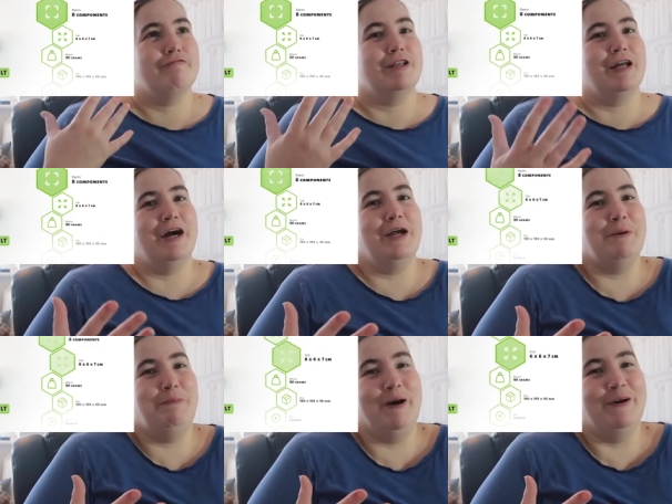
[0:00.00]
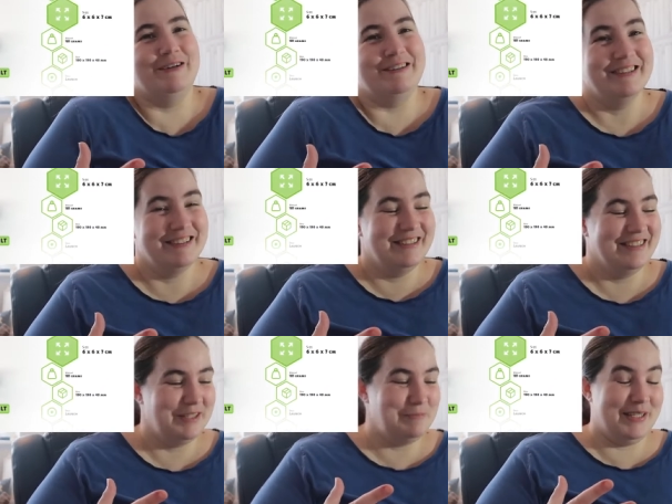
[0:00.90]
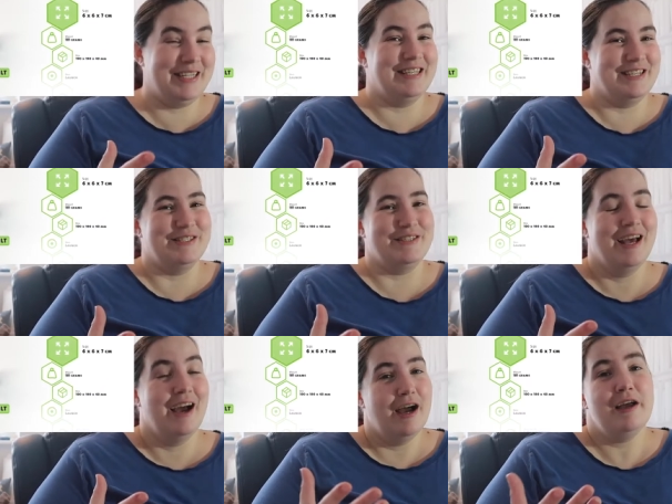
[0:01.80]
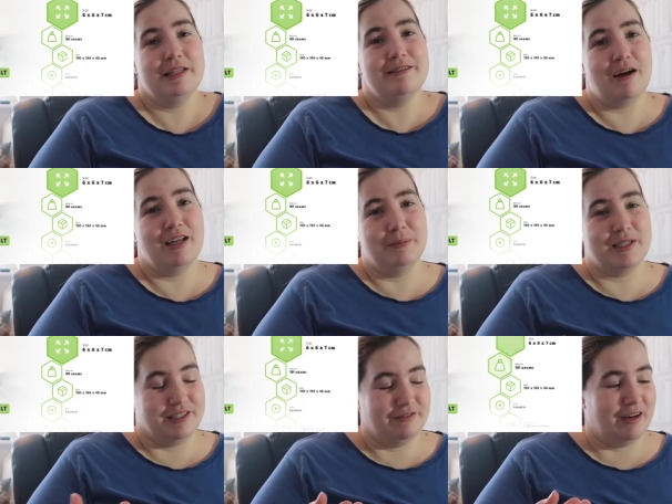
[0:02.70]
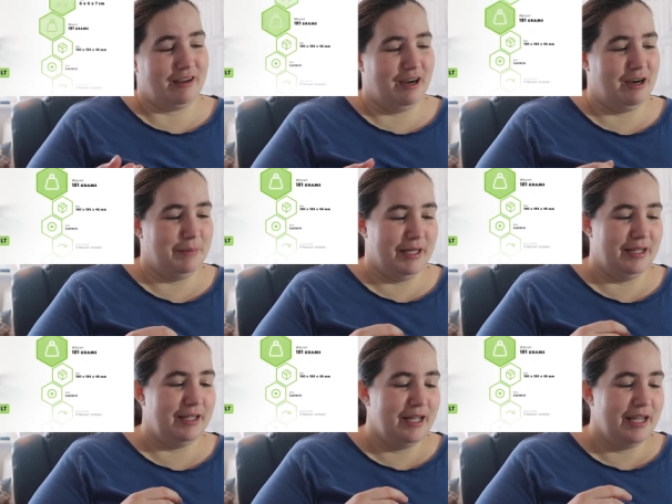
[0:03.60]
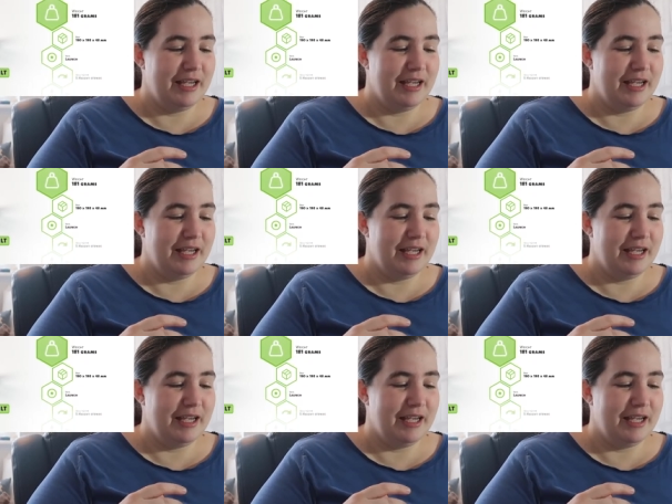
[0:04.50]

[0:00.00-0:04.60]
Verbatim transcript: reliable because entirely because of our carpet.